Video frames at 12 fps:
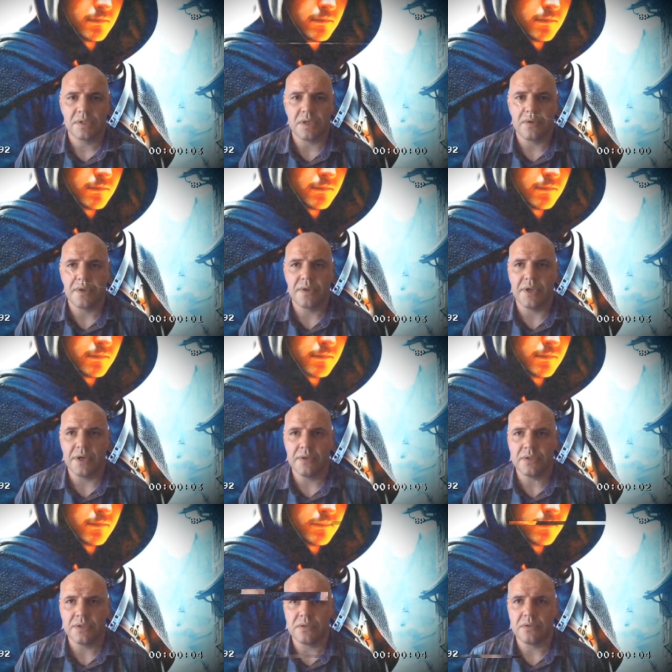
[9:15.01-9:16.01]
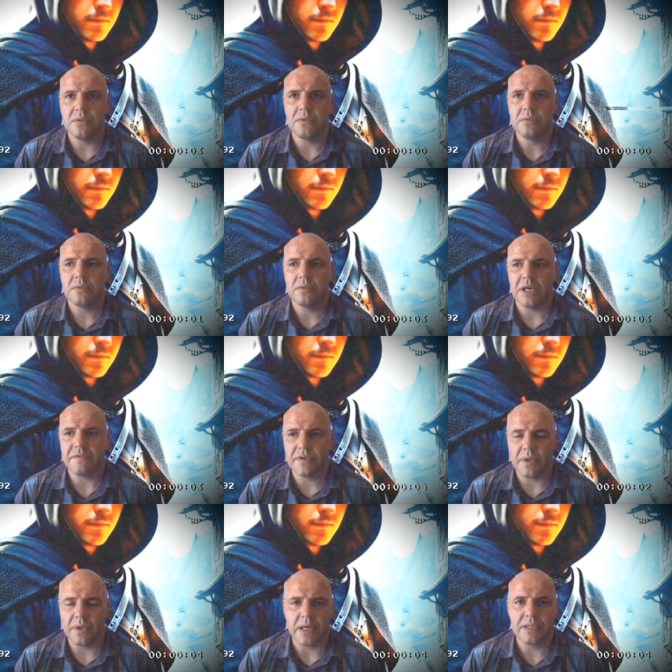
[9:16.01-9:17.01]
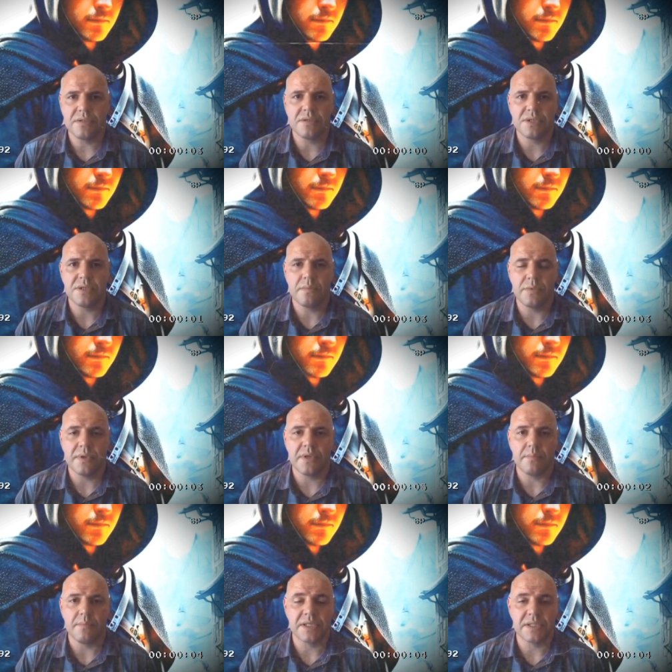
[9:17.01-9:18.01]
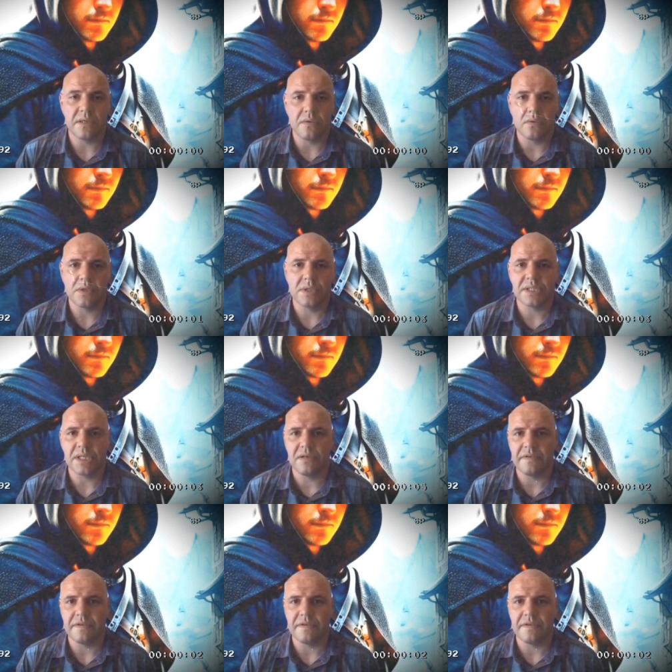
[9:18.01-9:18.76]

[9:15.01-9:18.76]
so that those who have a relationship with him as their Lord and